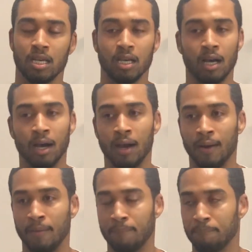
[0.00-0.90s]

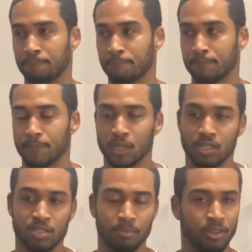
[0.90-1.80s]
uh,
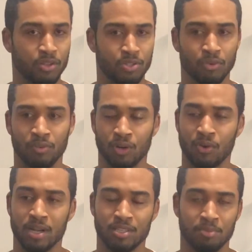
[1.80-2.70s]
some other sort of a
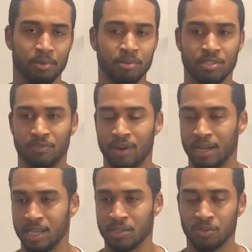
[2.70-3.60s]
crisis. Maybe it's a
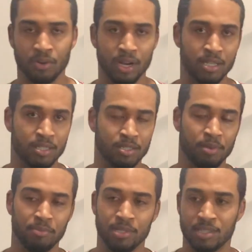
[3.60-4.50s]
financial crisis.
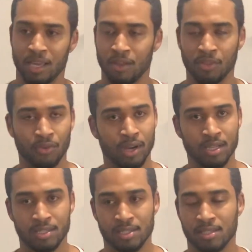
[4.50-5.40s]
Maybe it's a health
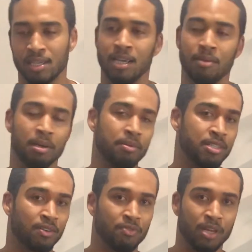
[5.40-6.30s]
crisis. Maybe
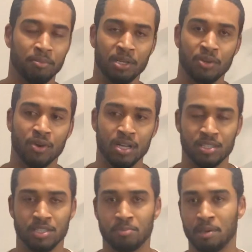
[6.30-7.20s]
it's a family
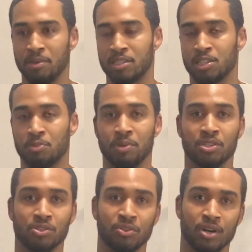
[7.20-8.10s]
crisis. Maybe it's a
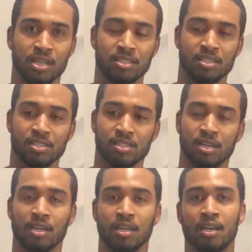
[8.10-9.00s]
spiritual crisis.
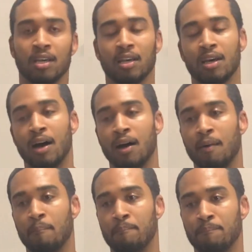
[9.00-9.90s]

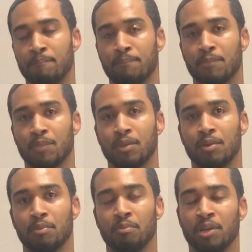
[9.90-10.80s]
Um,
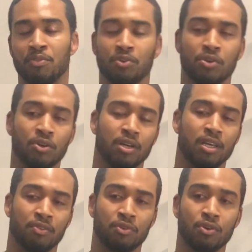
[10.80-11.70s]
but if you're
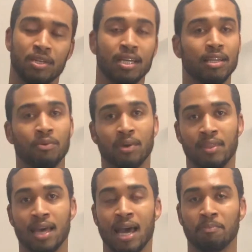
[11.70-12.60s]
dealing with
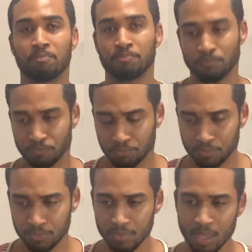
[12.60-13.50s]
that
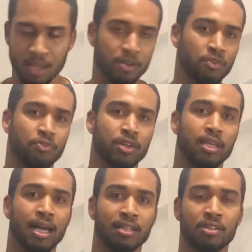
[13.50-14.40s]
and you feel
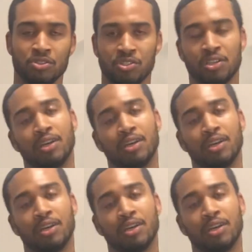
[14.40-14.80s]
like there's